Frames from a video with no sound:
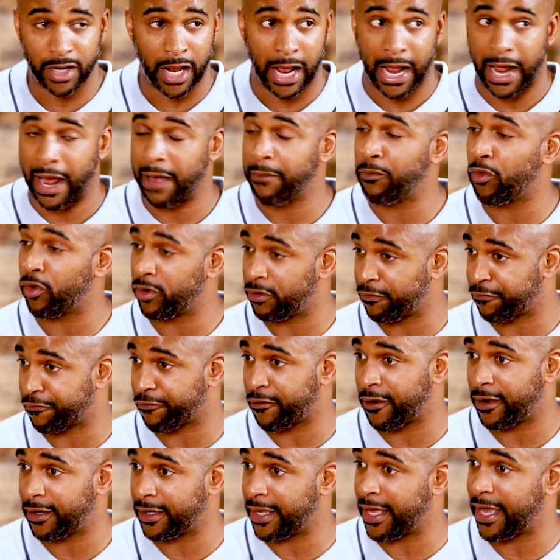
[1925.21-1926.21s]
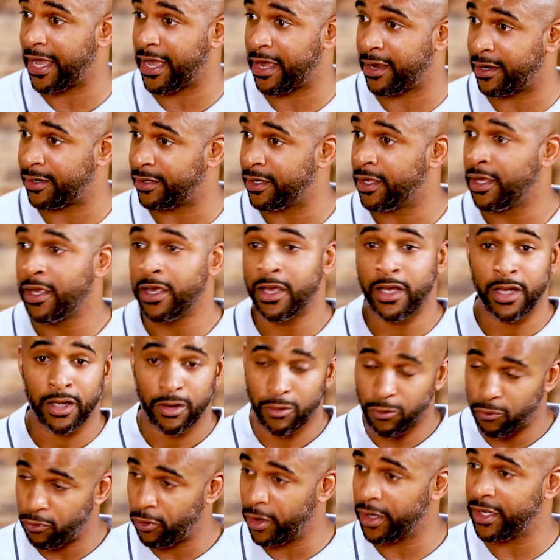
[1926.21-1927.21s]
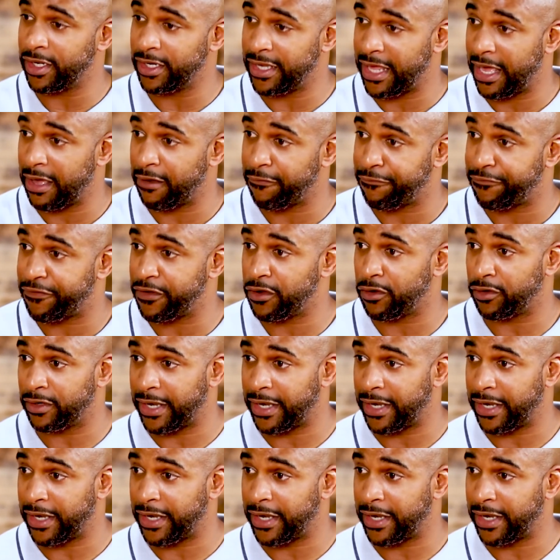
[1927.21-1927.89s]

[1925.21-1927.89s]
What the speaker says: I'm on the front line, running downfield,